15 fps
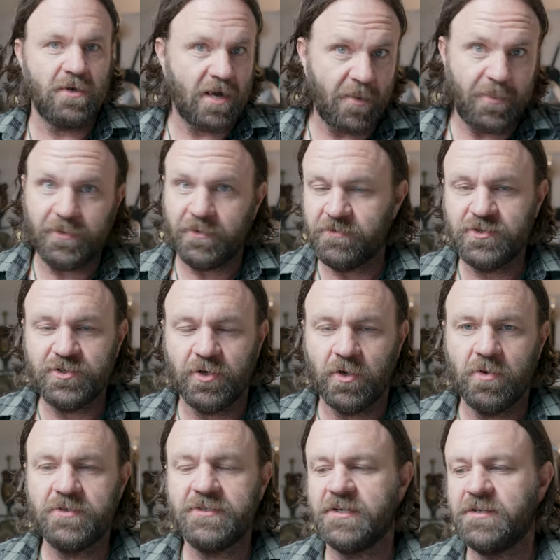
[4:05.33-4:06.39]
a couple of
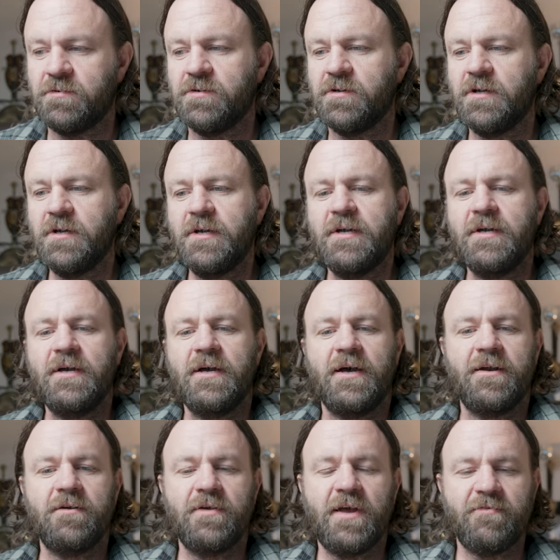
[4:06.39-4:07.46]
shows. I don't,
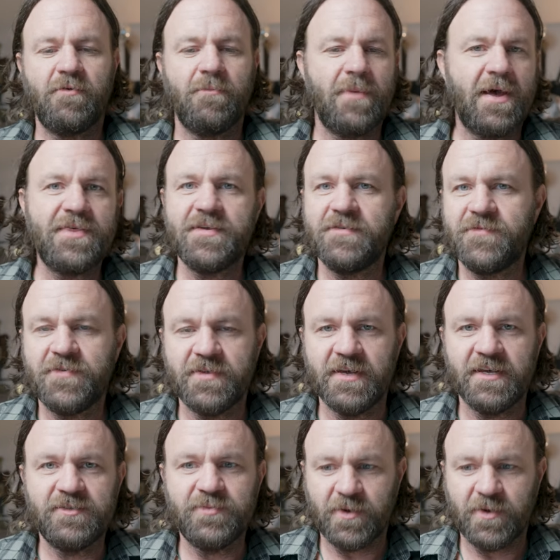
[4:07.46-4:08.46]
I don't have a method for this,